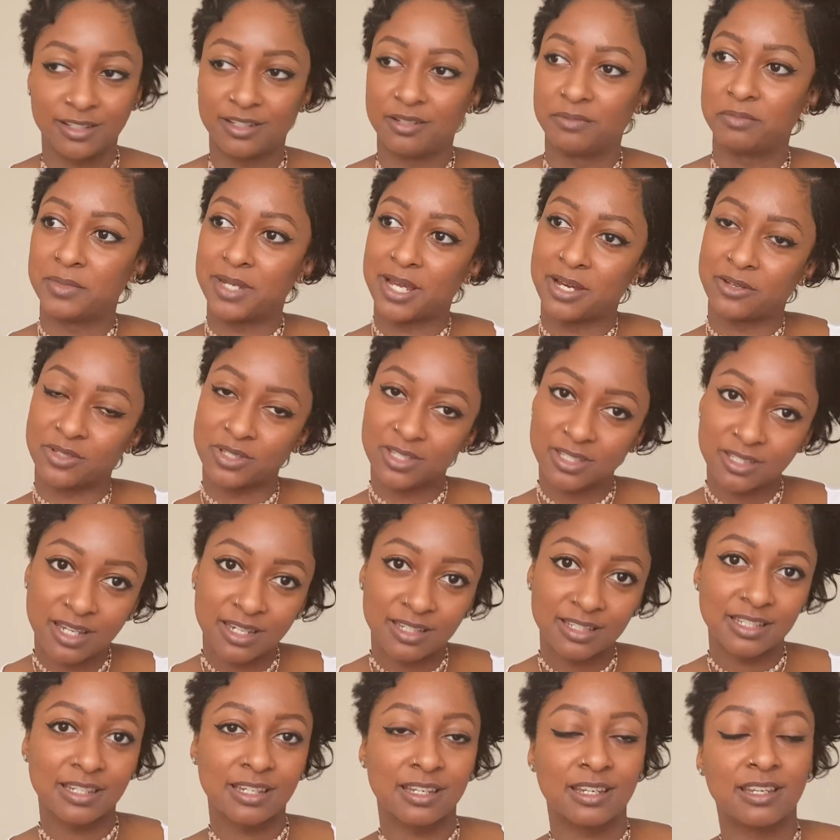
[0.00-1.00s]
I'm now
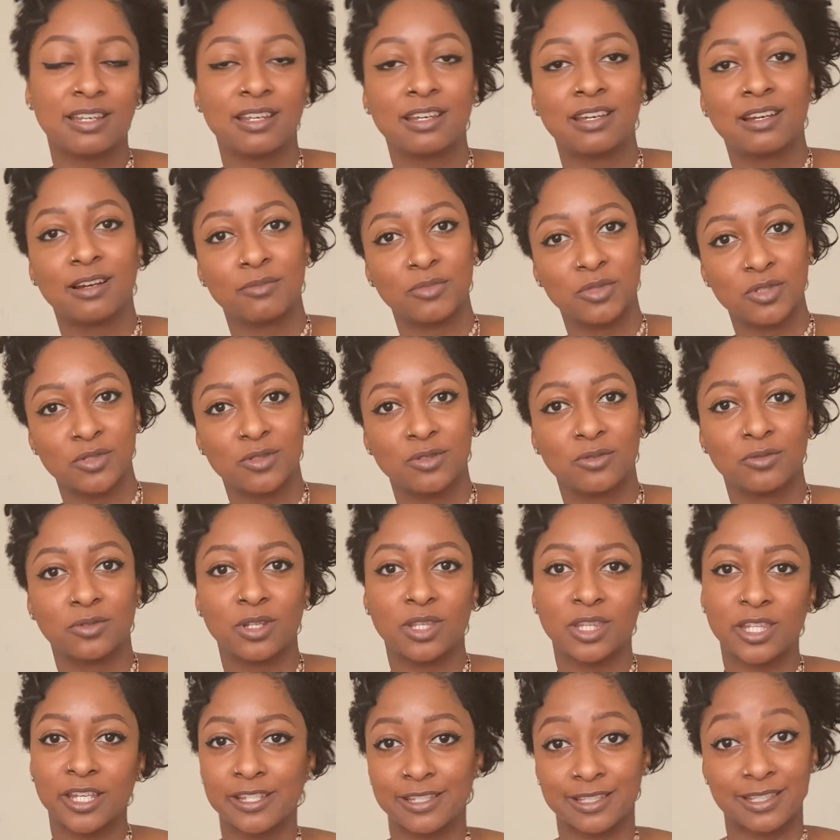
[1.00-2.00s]
studying, I'm doing all the
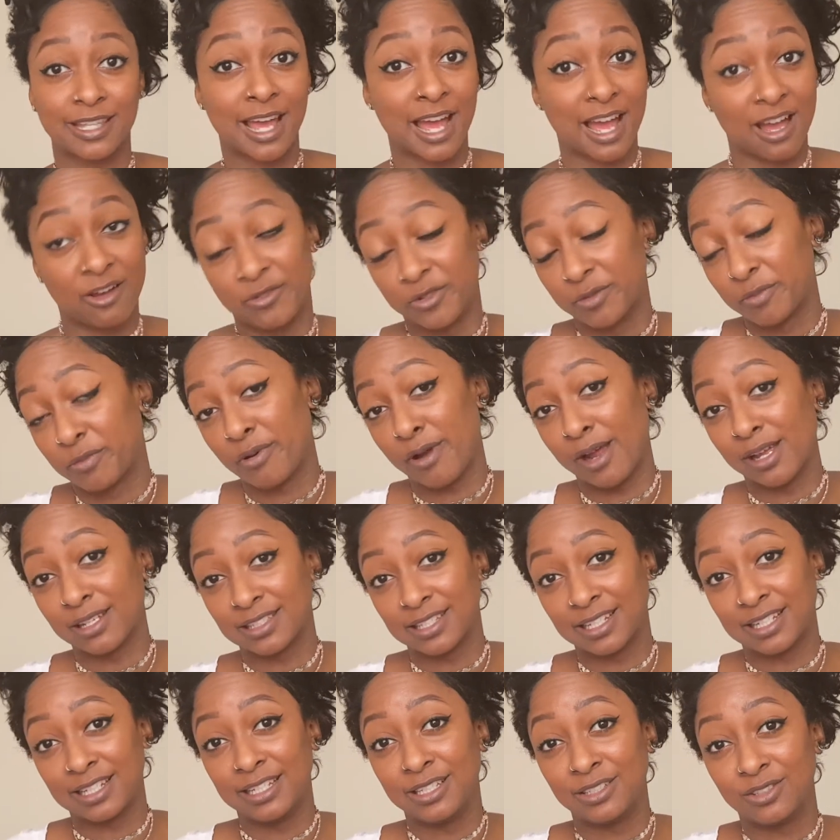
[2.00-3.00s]
things that I was
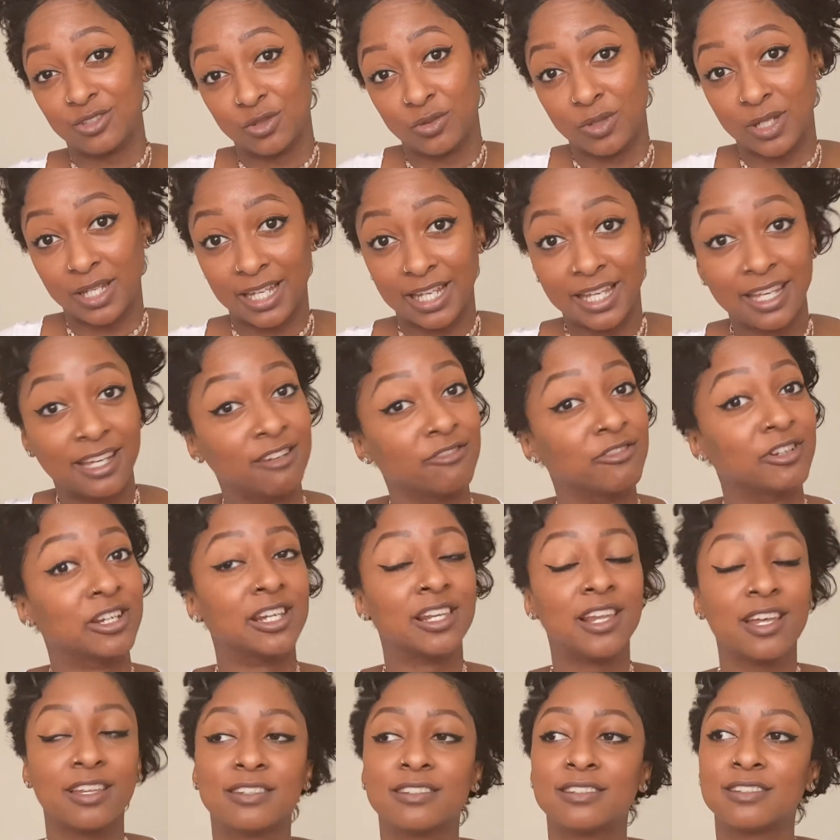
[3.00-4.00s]
practically doing here in
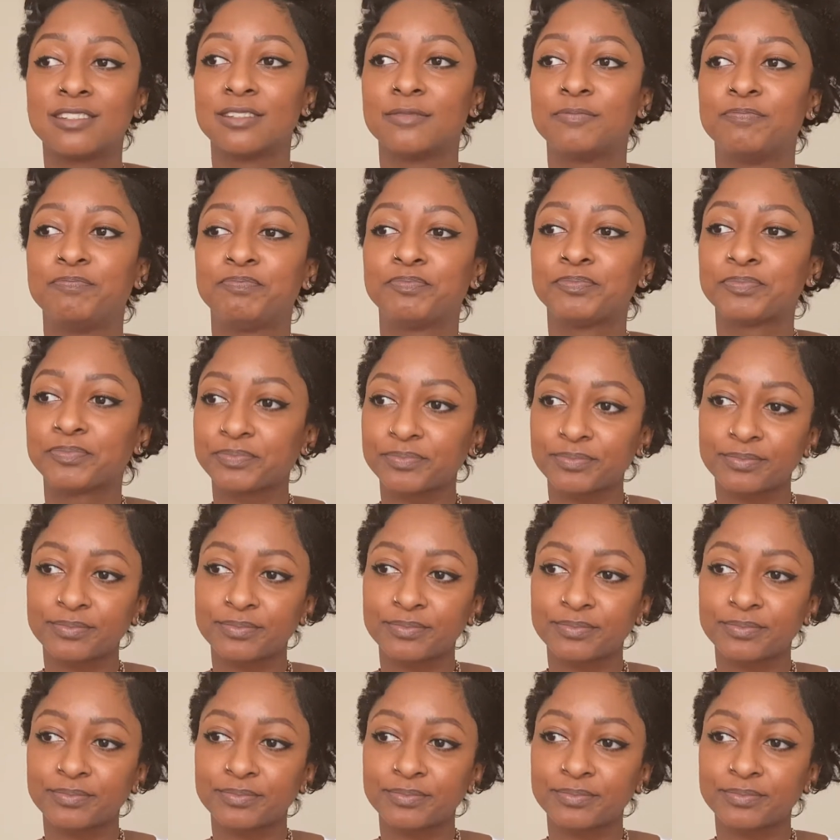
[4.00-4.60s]
London.